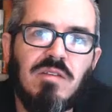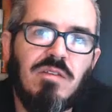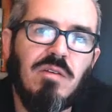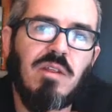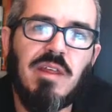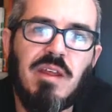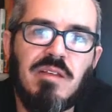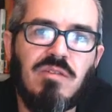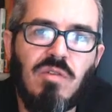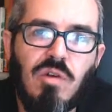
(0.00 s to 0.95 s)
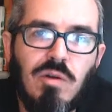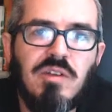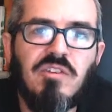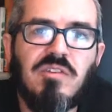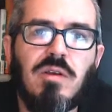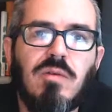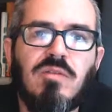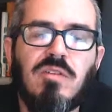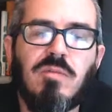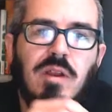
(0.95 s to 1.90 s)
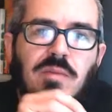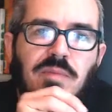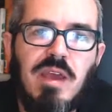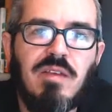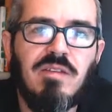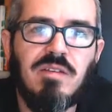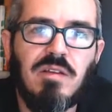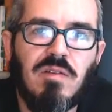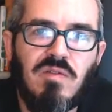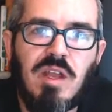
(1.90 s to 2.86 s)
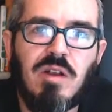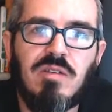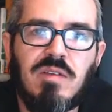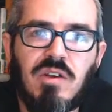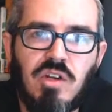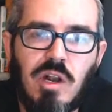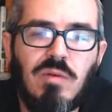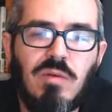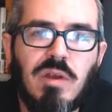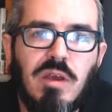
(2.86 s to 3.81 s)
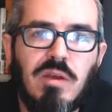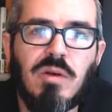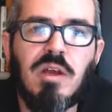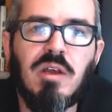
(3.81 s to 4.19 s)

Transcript: to the things that torment you, to bring peace to the fears that trouble you,